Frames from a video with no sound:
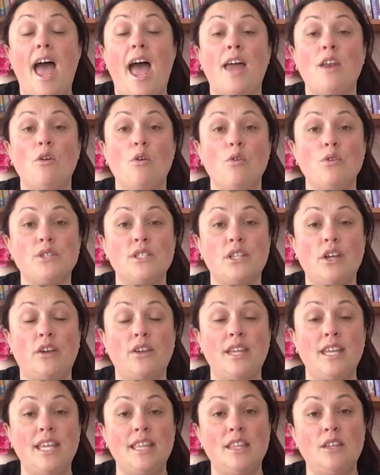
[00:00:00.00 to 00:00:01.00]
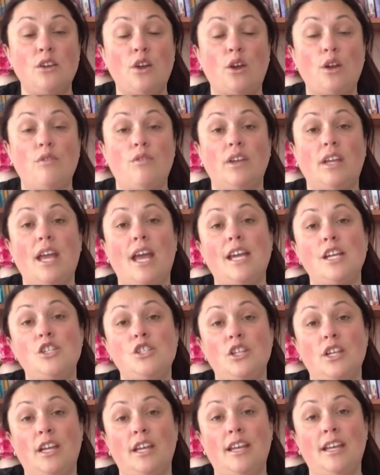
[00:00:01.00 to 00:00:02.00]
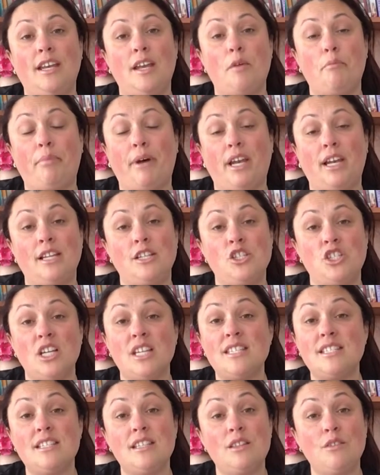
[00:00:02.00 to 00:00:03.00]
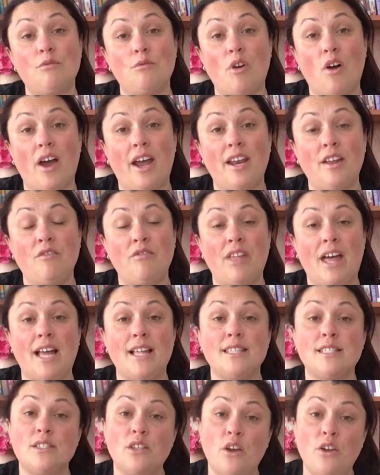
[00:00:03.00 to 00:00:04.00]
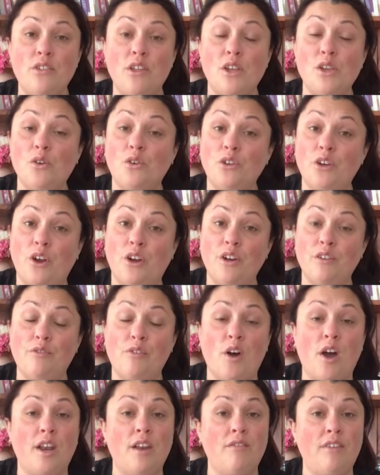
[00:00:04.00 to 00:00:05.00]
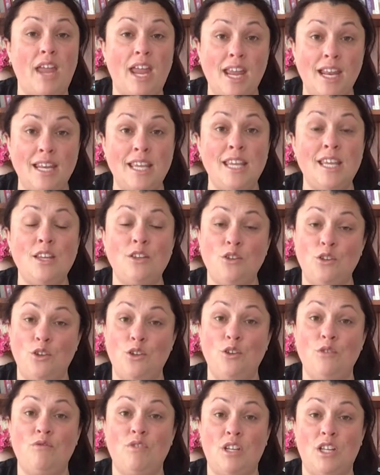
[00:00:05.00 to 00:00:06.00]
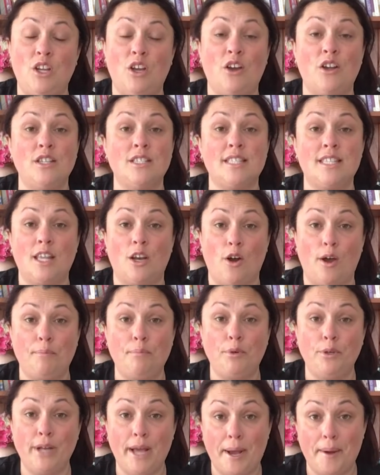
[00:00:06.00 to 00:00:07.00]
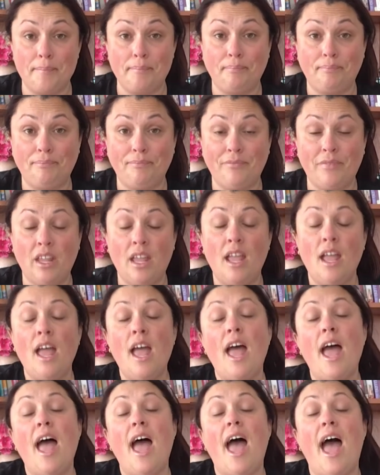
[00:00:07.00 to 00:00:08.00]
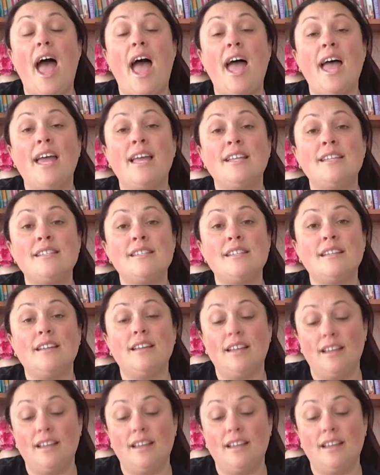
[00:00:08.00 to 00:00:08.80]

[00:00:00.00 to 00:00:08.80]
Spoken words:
and also hit the notification button just to the right of that so that you're notified of any new videos that I put up. And